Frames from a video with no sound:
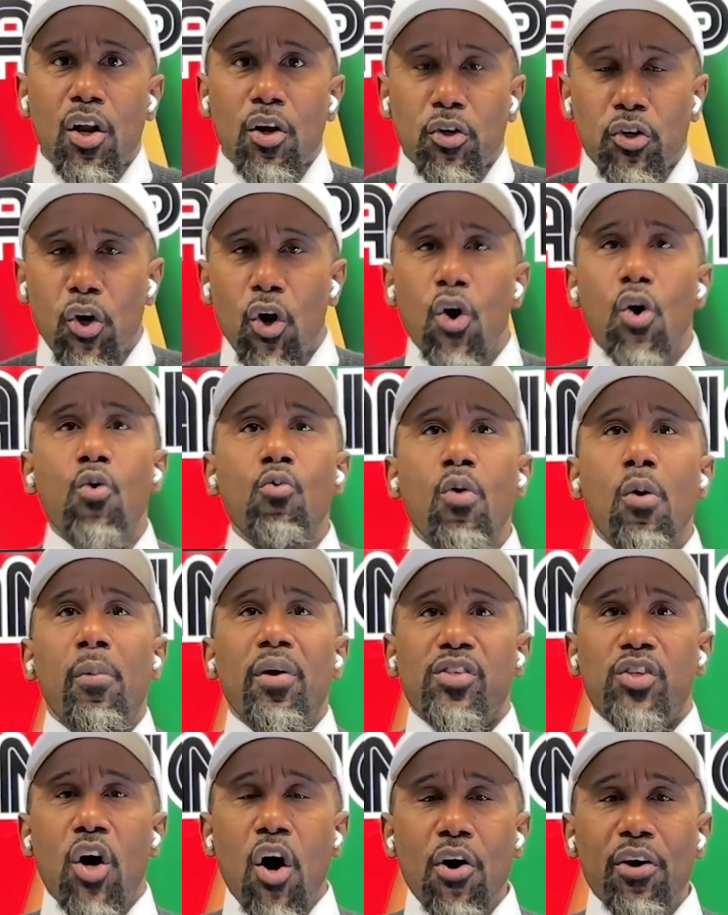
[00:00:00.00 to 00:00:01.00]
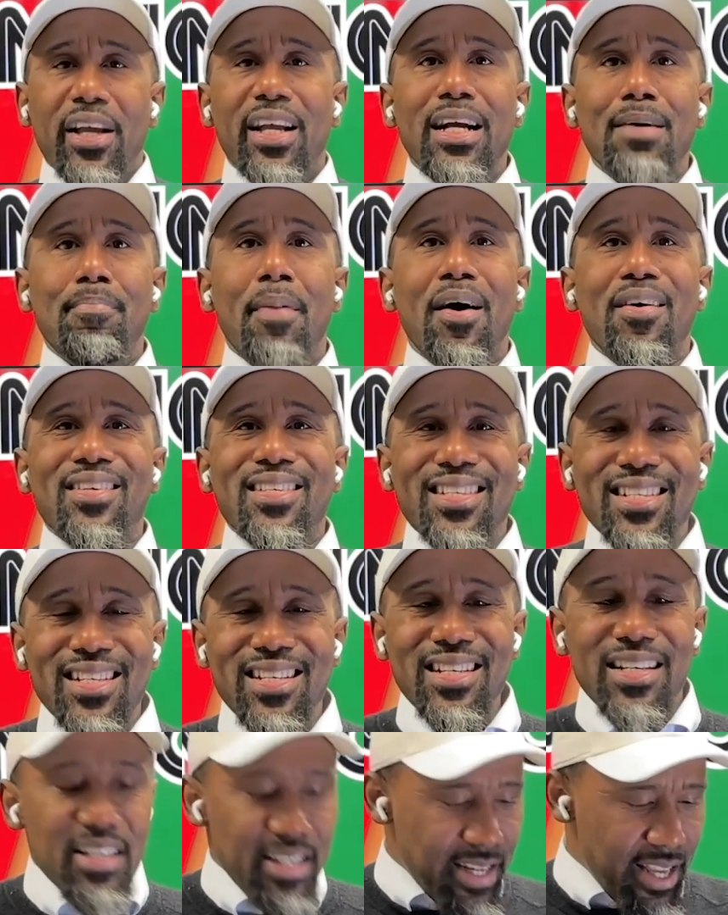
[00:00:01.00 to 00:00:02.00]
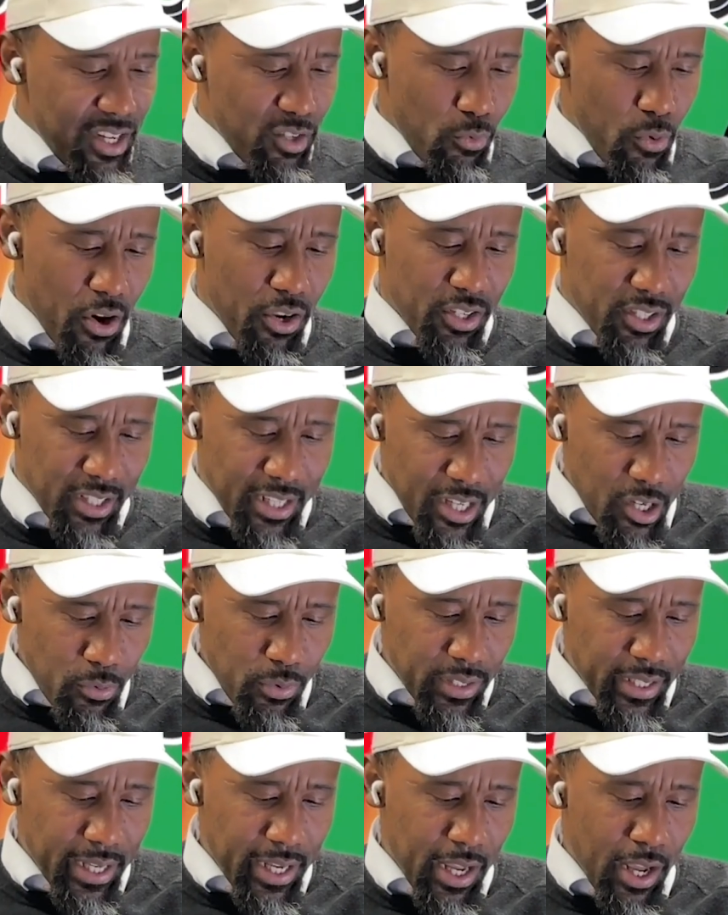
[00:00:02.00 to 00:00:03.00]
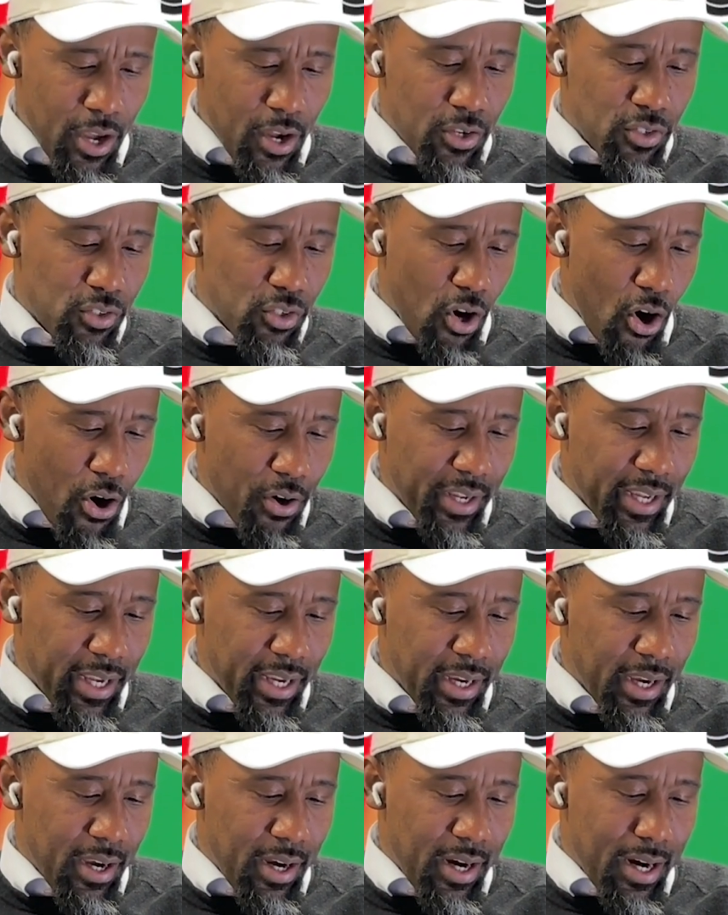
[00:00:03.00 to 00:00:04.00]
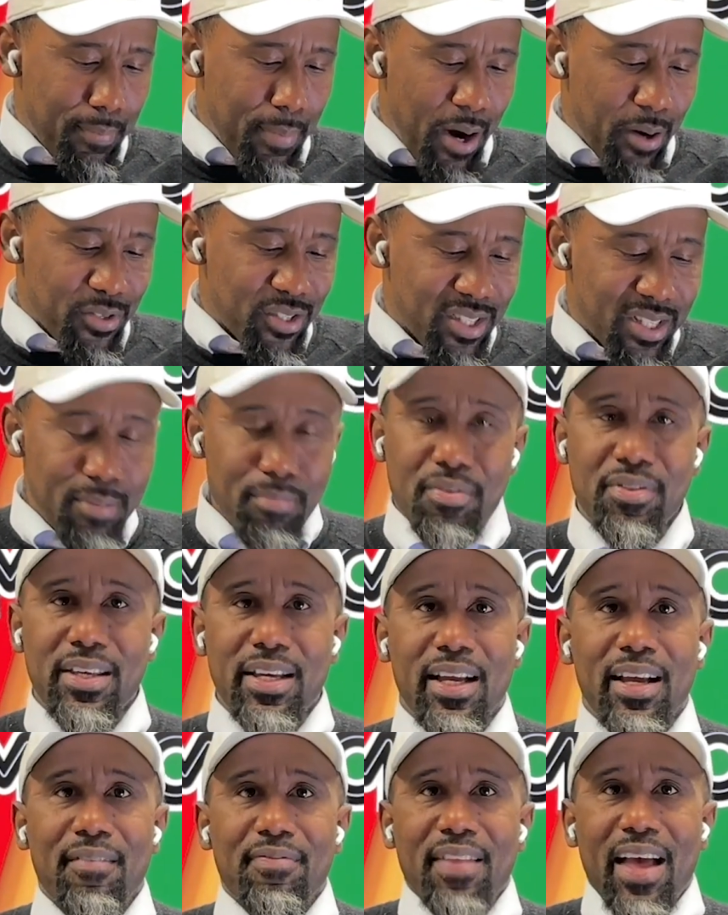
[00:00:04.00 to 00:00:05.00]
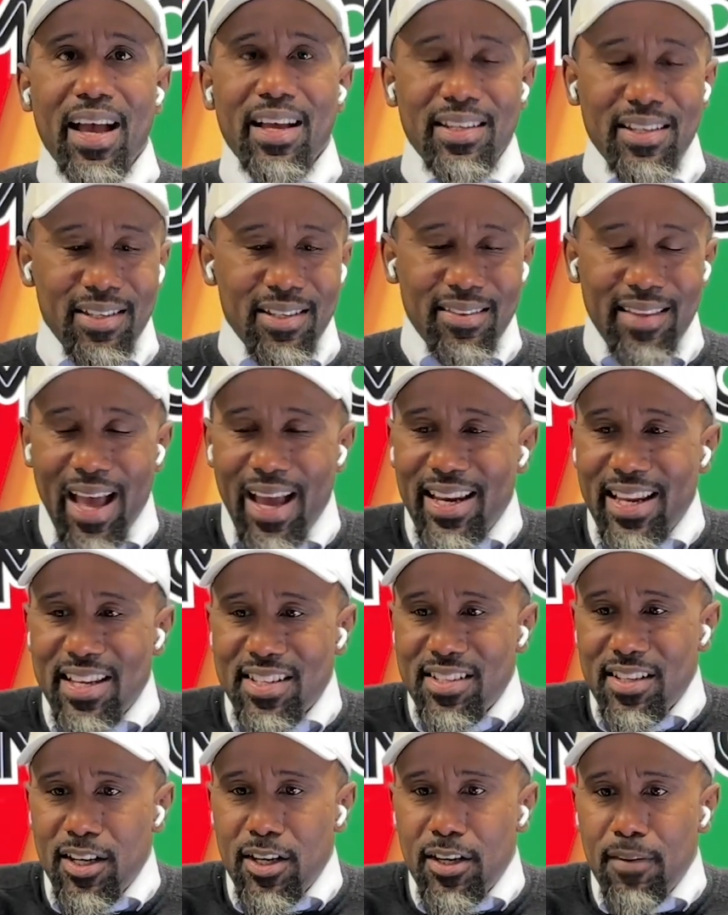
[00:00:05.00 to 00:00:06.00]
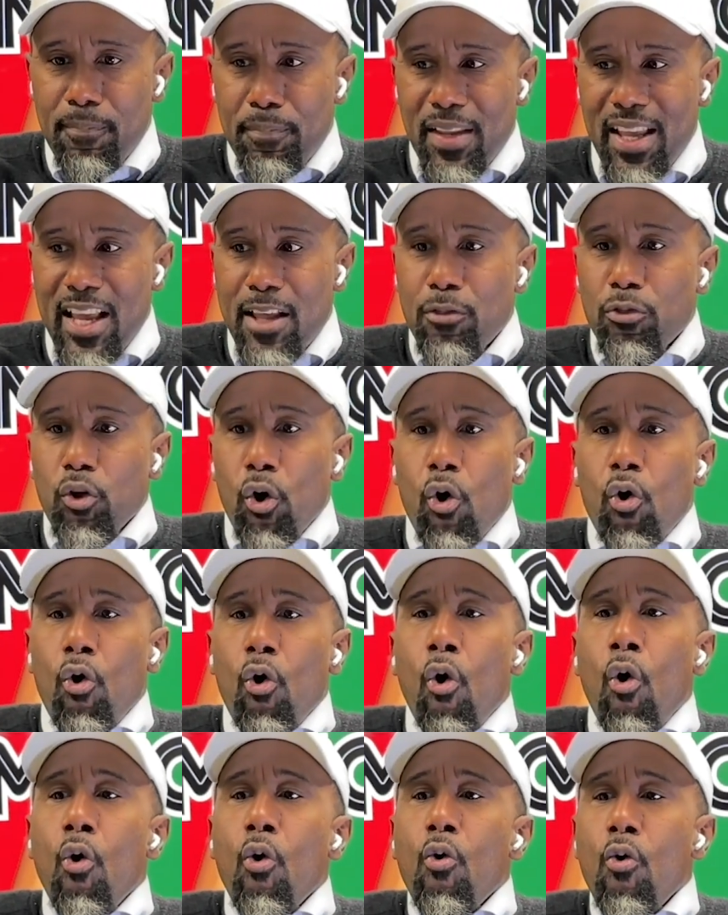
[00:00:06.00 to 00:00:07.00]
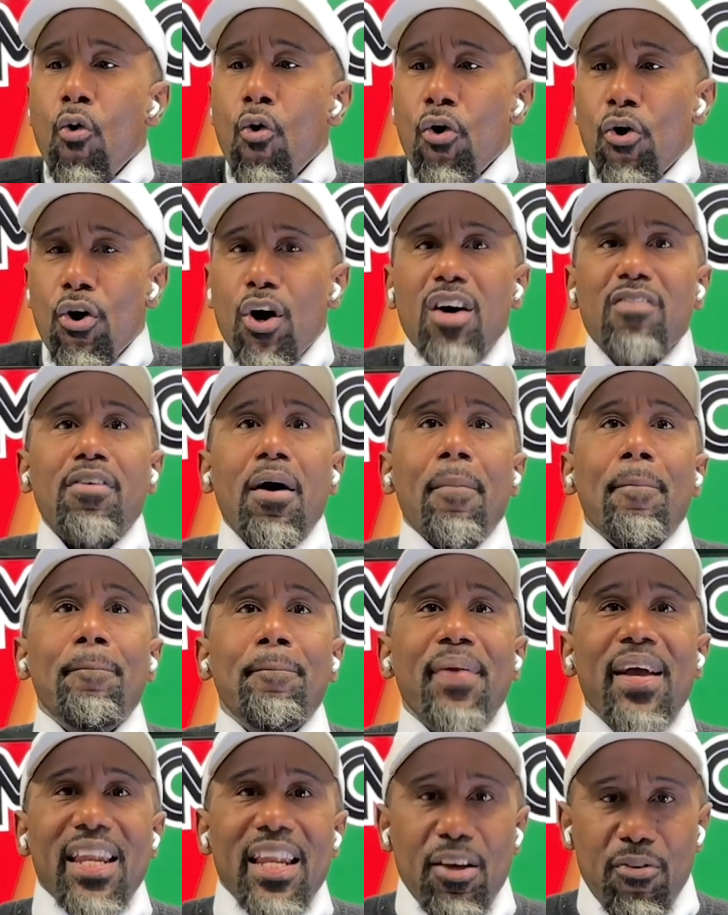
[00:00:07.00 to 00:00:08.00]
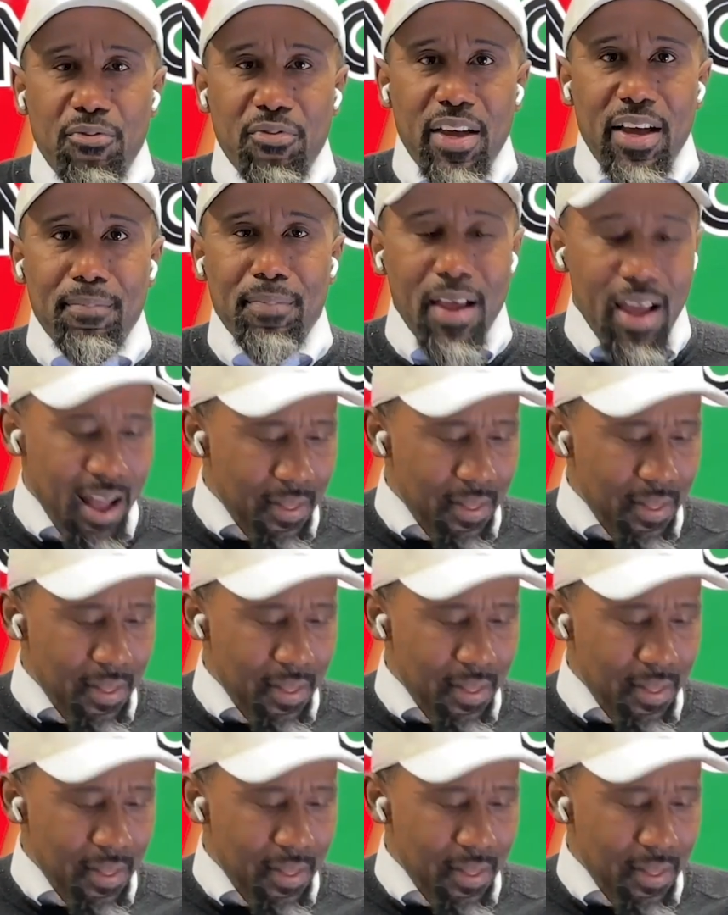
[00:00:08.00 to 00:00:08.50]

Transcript: No, when we're talking about goodness, we're literally talking about something that that is in the core of a benefit